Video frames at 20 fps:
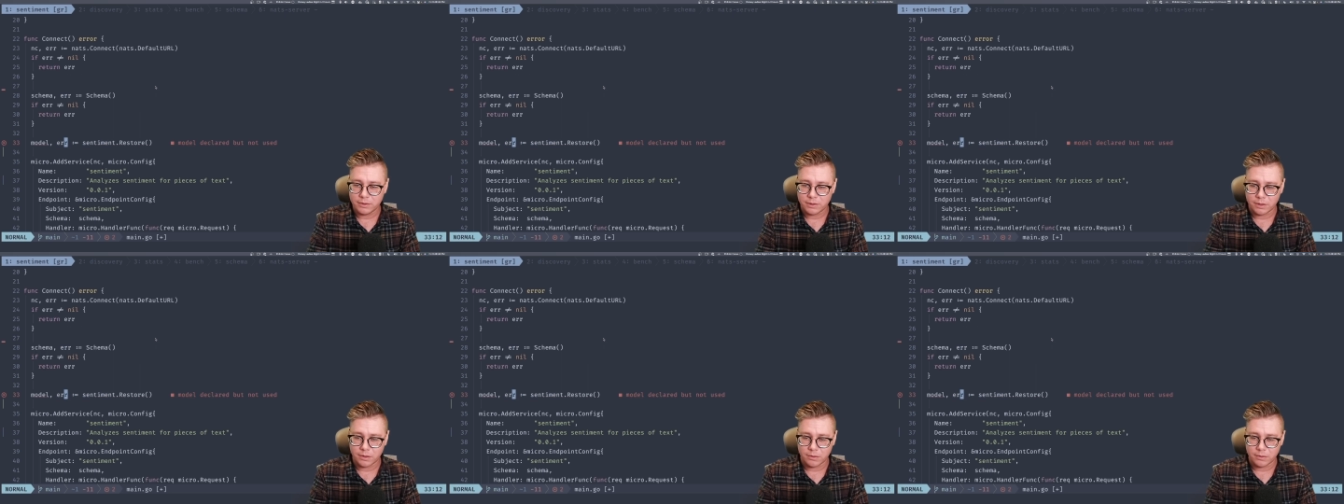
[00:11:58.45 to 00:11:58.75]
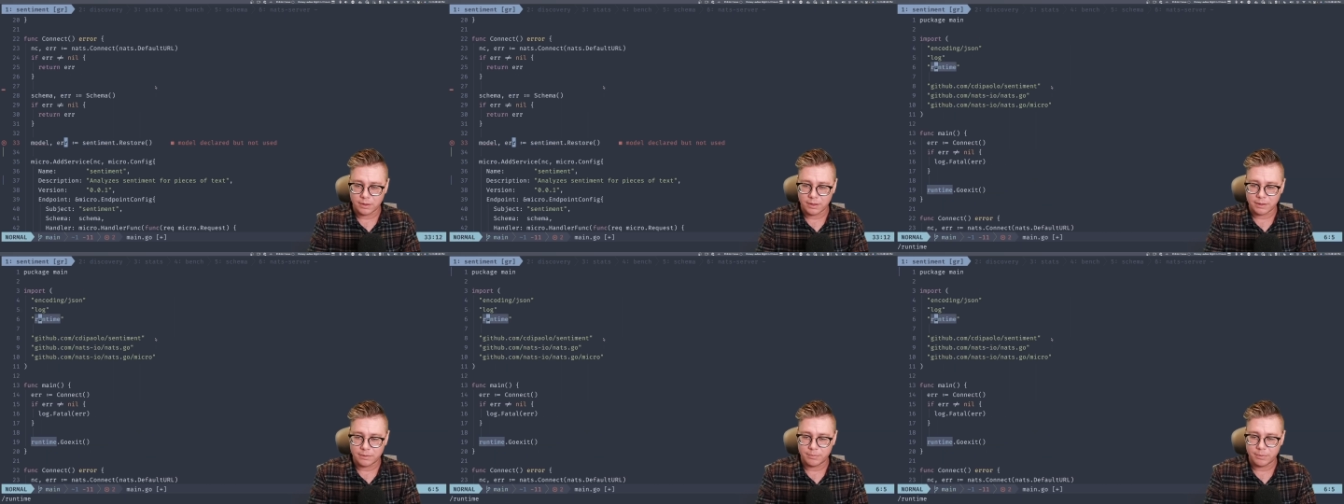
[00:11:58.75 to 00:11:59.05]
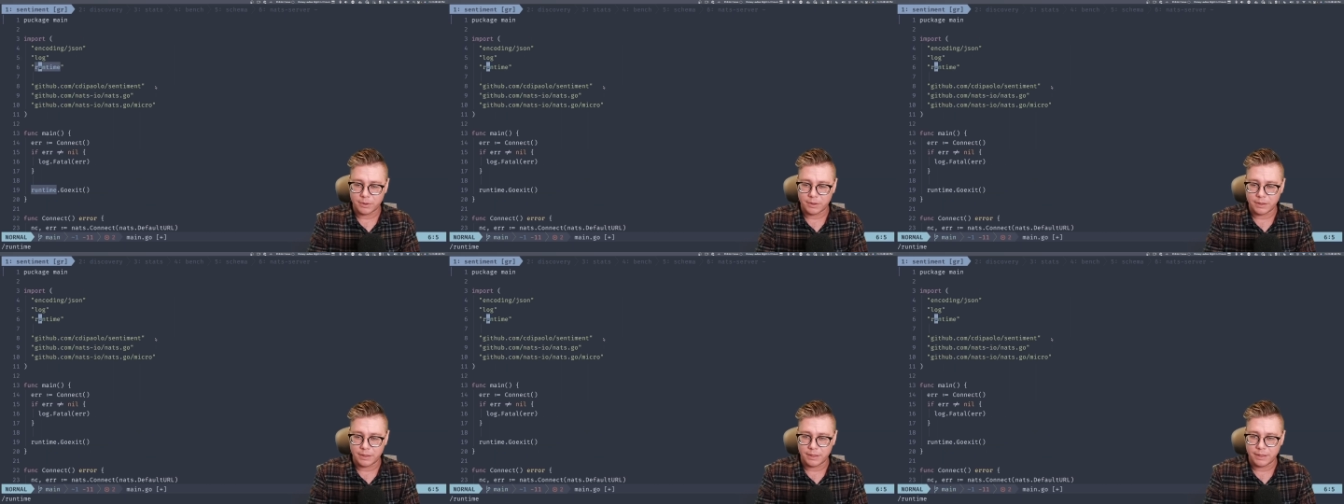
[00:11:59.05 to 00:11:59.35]
So let's
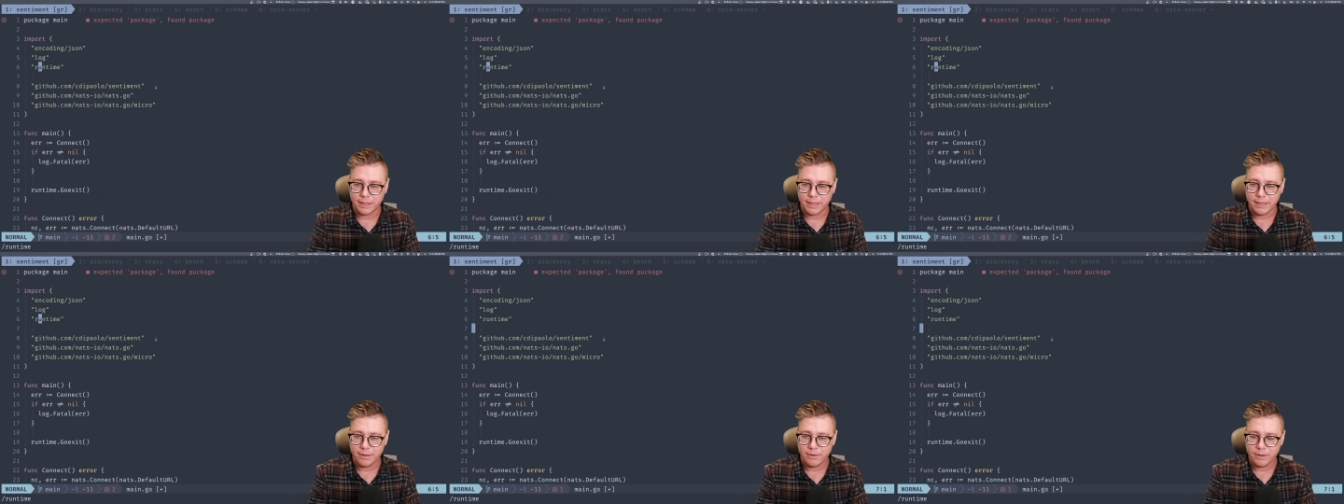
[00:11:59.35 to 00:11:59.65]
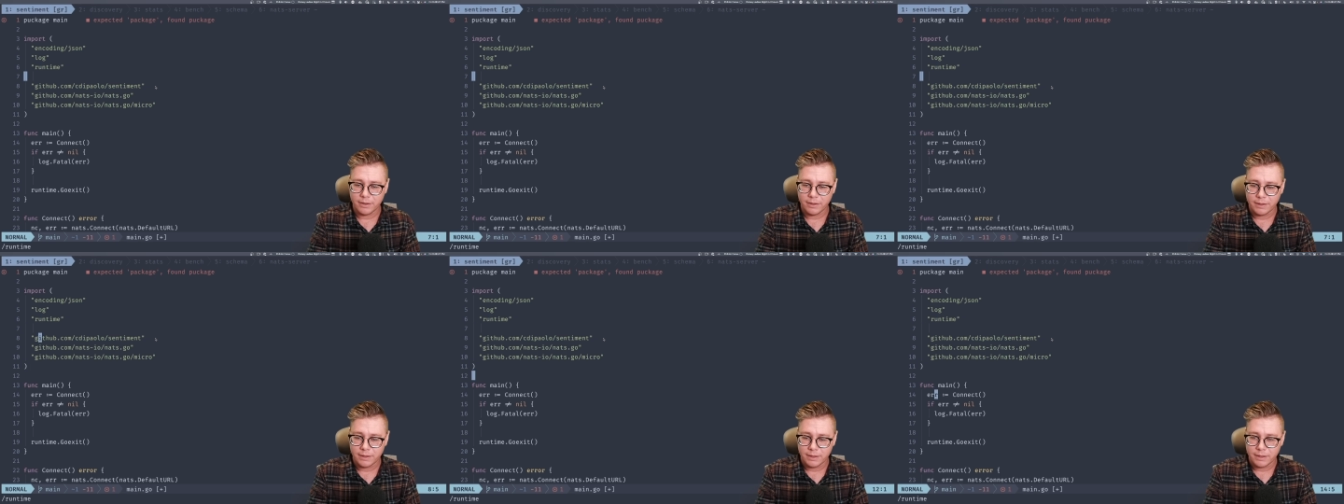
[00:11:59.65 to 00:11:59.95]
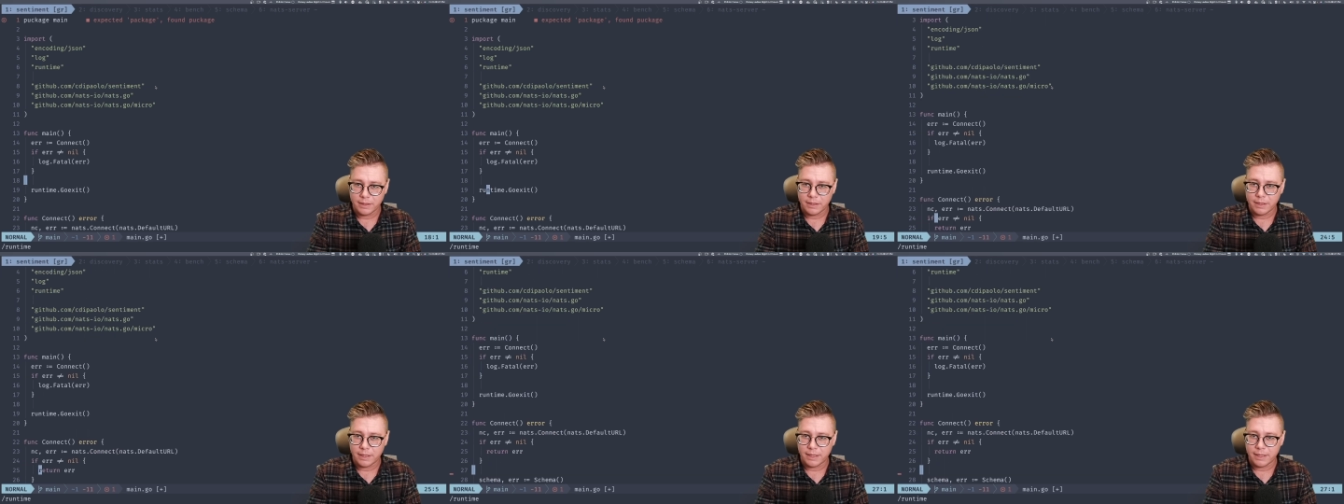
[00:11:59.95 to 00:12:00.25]
put in an error,
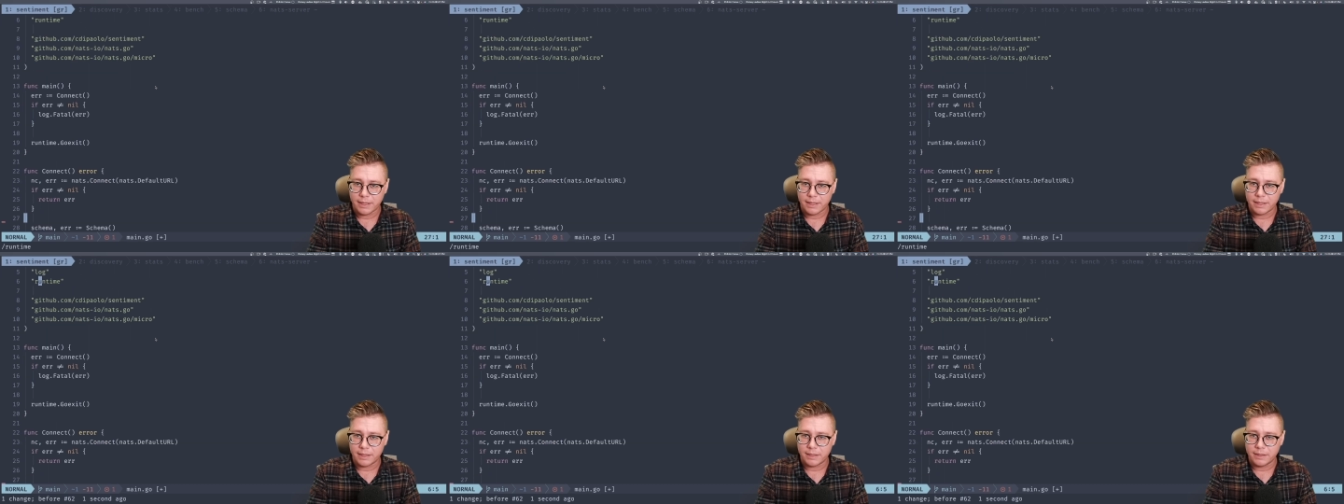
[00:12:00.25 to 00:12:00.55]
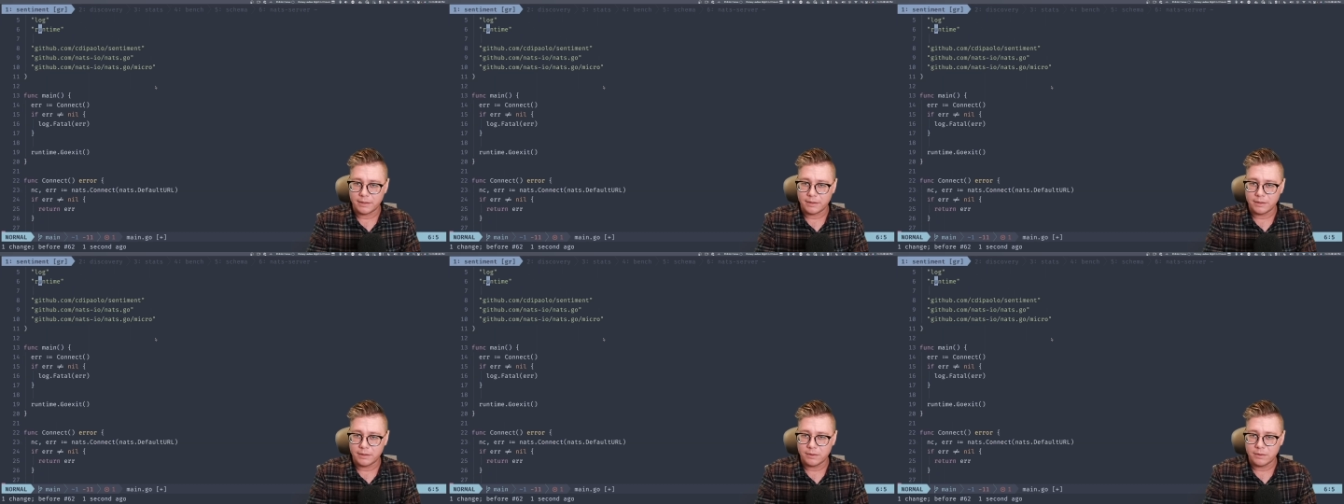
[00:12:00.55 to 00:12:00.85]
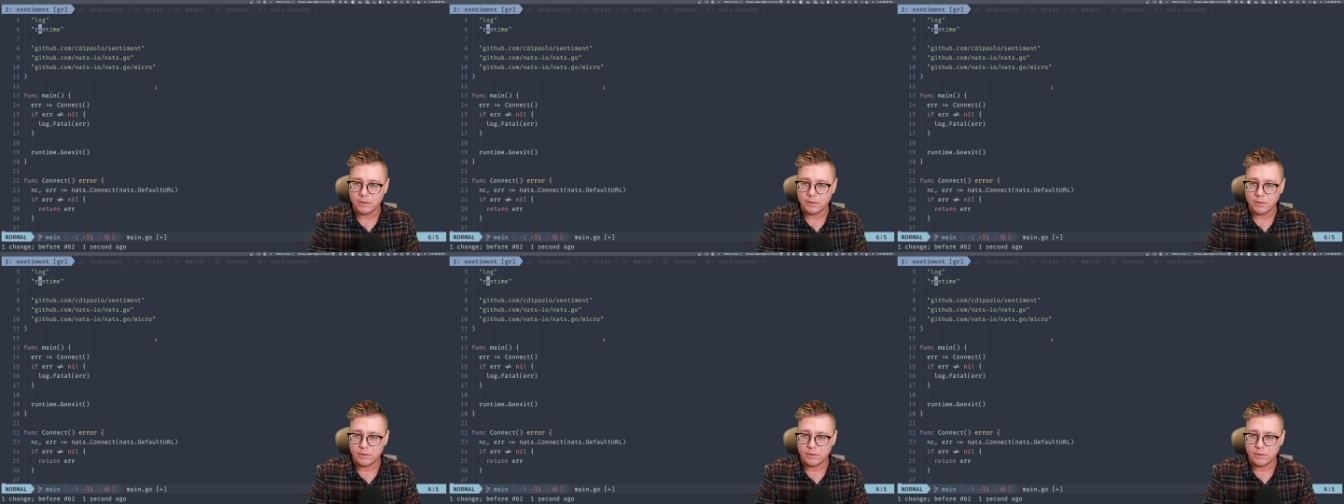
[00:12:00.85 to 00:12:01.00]
and